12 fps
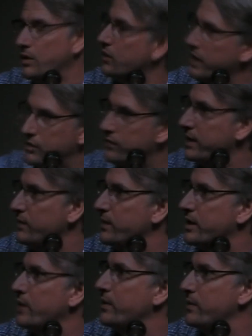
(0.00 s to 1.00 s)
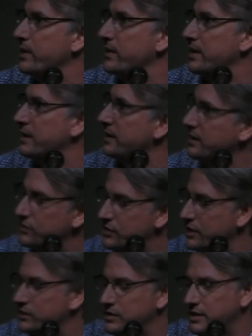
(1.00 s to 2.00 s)
Okay, great. We're going with it. And it's
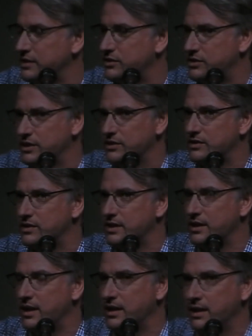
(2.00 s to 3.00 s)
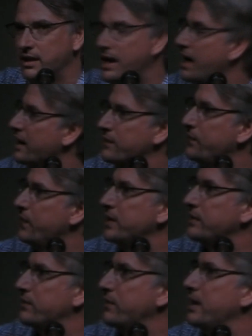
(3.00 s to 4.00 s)
just it's just a lot of
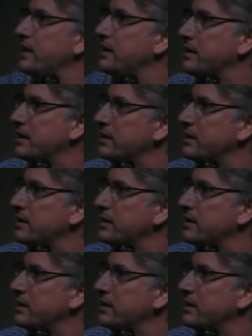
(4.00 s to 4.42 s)
fun to write.